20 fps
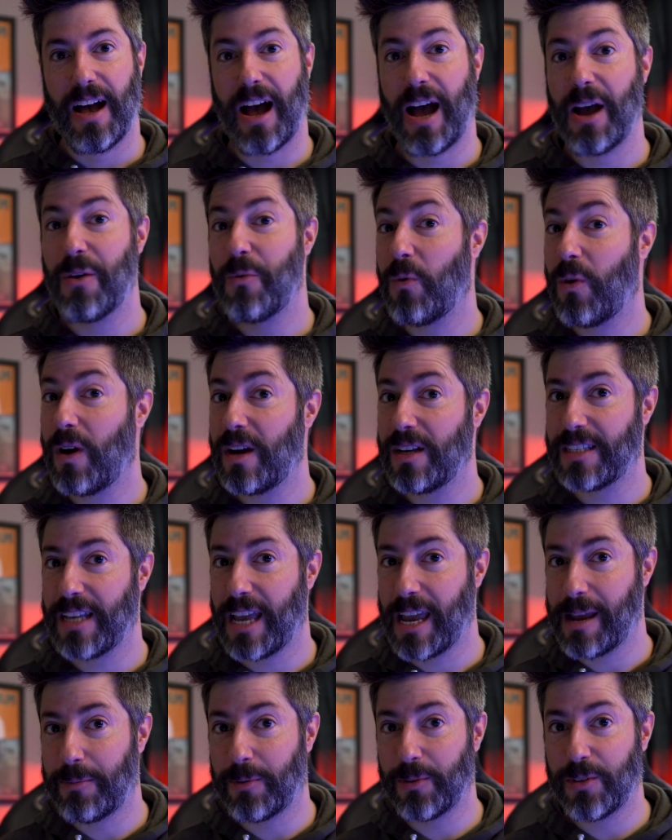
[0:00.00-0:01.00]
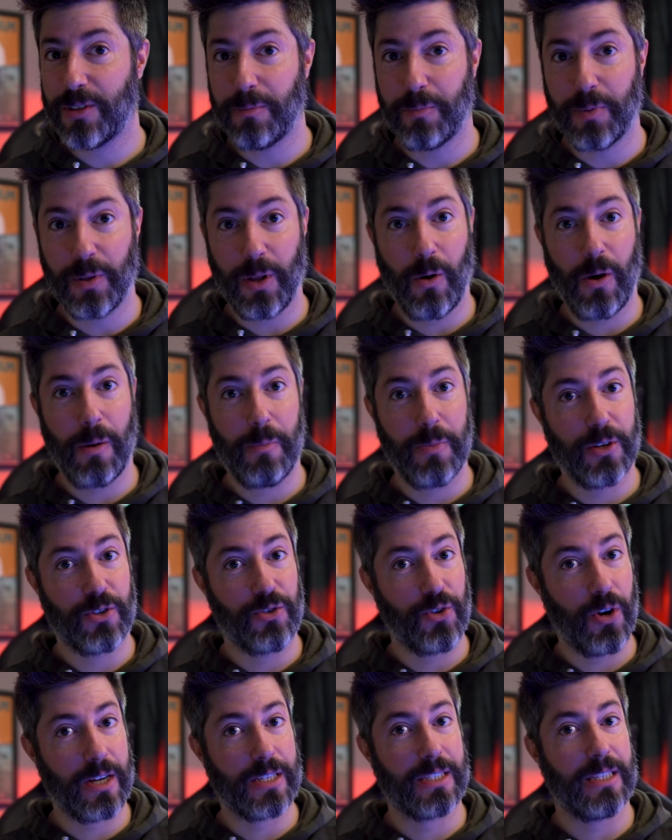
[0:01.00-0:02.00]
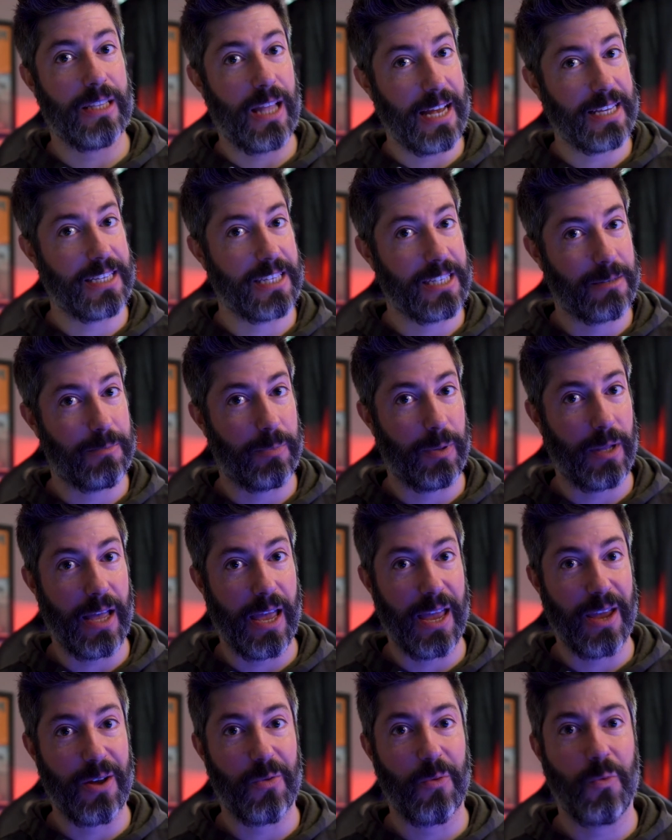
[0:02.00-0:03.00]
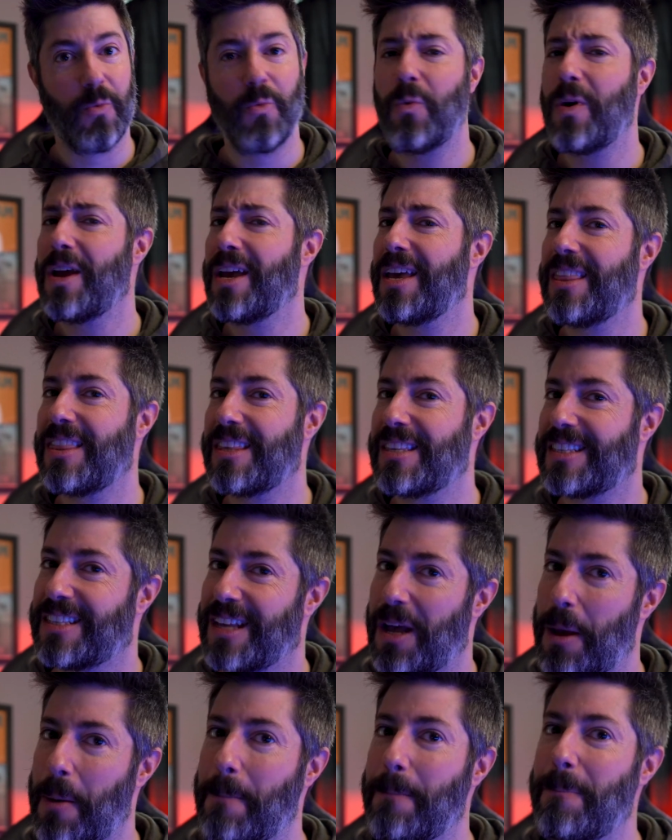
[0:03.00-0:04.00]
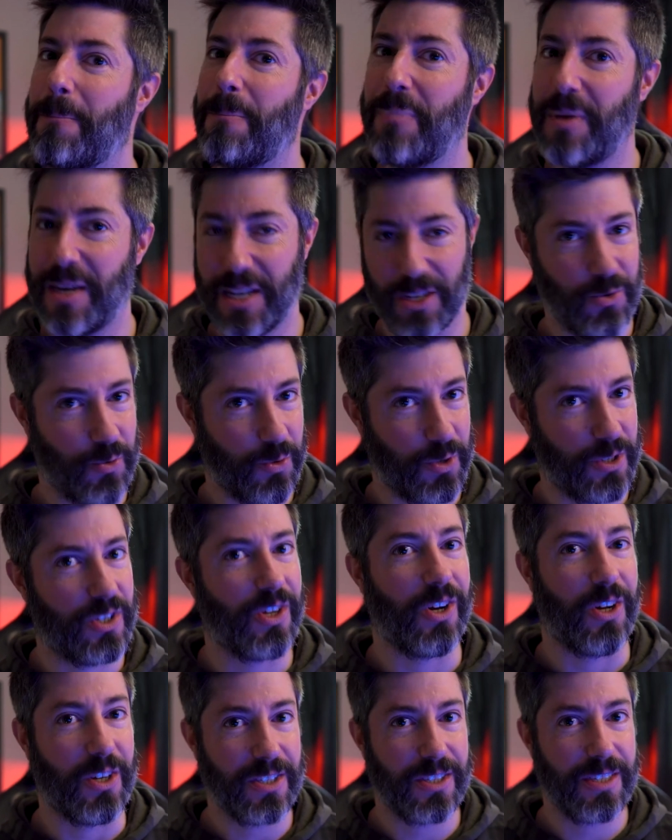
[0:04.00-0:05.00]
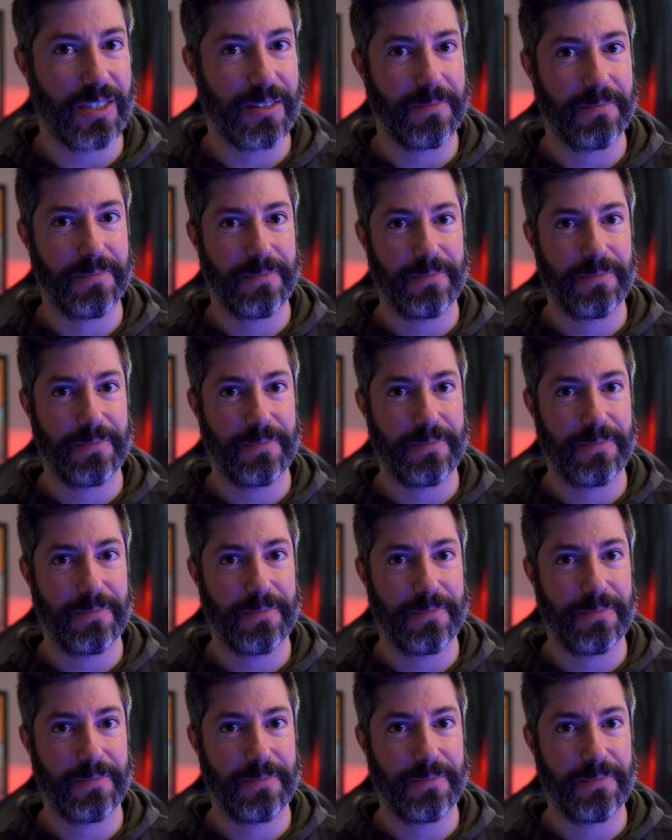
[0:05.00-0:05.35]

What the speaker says: I was able to blow up the truck's license plate with some mixed results.